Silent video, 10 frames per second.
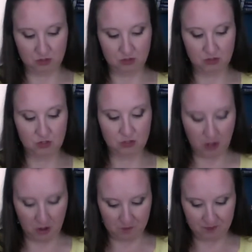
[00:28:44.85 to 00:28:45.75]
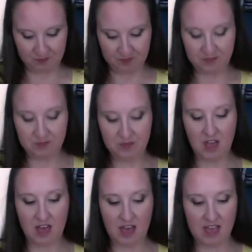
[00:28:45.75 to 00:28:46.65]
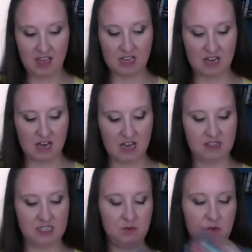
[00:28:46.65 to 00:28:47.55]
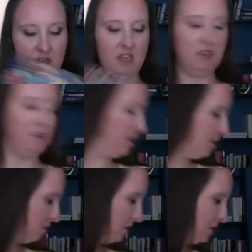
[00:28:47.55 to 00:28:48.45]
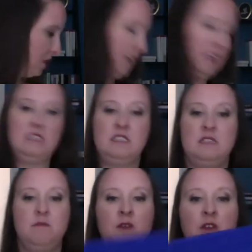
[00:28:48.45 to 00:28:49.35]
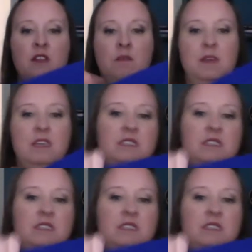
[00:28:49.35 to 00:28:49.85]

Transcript: So I got this one, which is Beauty and the Beast, the